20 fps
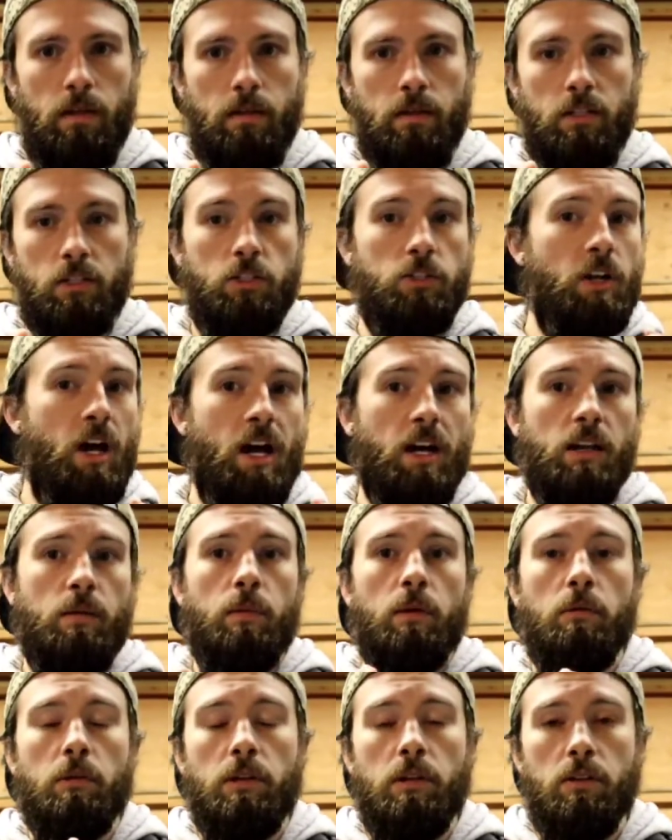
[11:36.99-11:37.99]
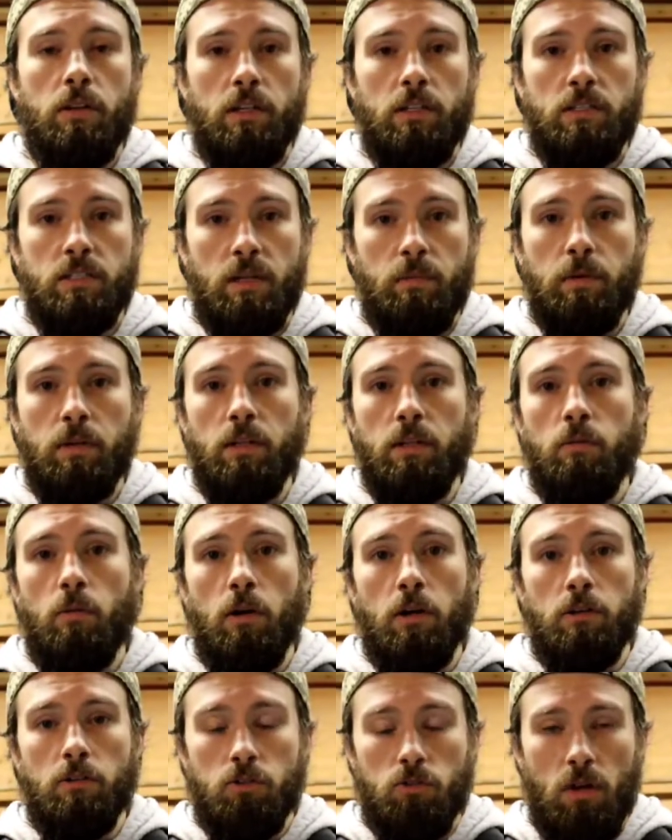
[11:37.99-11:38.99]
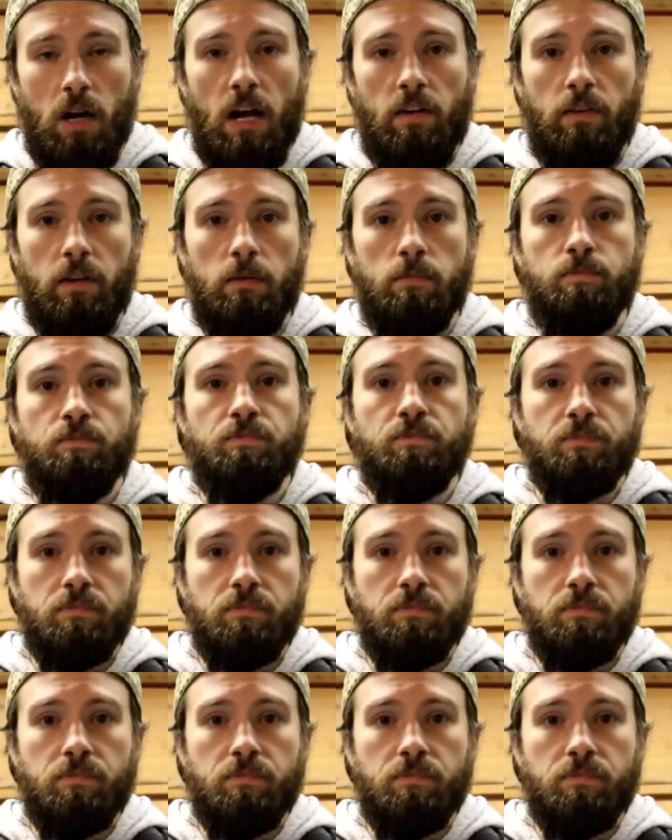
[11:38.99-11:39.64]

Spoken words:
because you're not going to be able to hear that typically while you're driving.